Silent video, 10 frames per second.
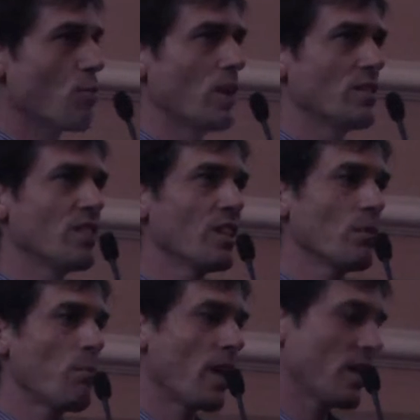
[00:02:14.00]
one
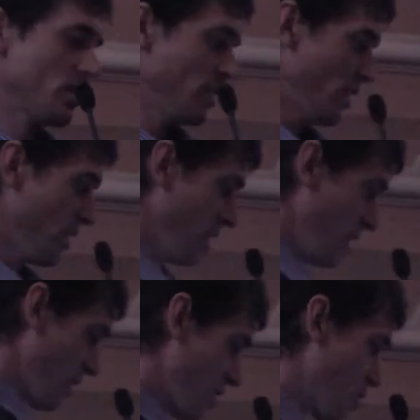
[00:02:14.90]
single plan.
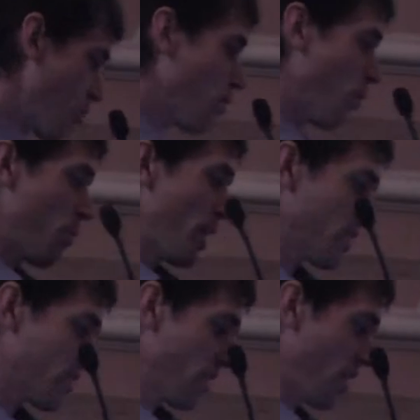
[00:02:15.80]
It's too
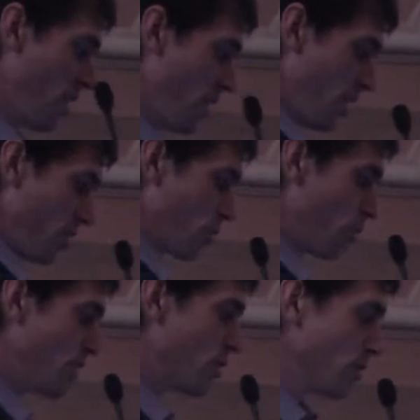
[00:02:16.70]
complex to
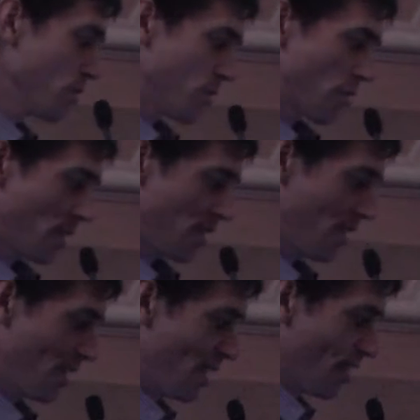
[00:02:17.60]
reduce
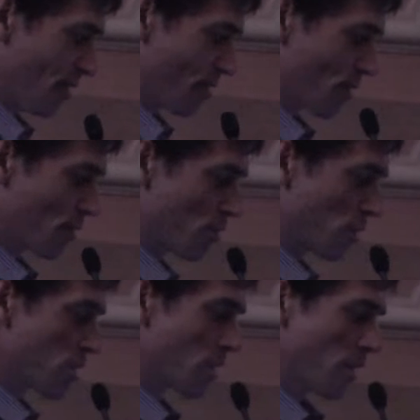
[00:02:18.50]
the
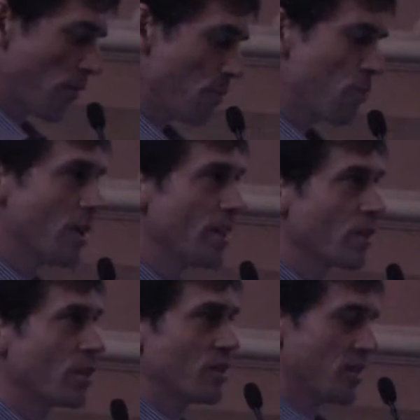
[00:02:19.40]
construction of a building
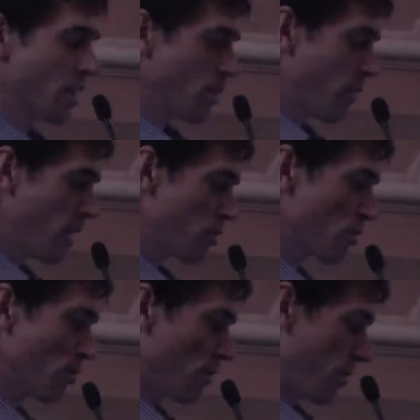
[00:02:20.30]
on a single plan.
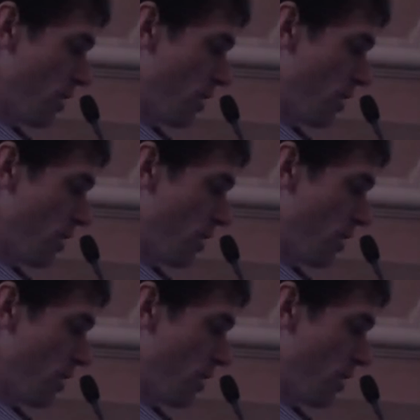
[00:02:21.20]
So he